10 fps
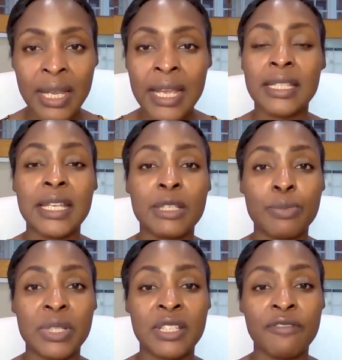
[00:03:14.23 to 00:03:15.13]
Is there a
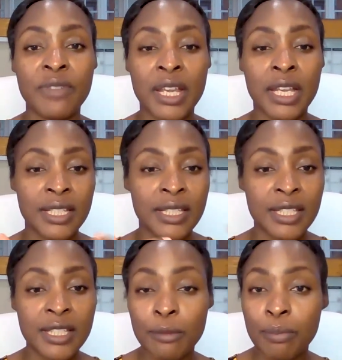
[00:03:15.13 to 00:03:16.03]
specific
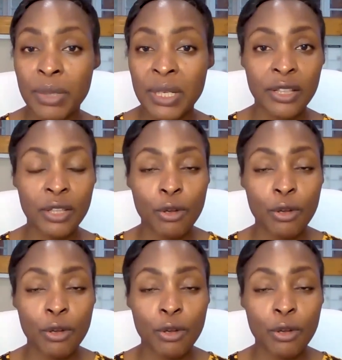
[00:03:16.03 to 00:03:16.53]
discipline in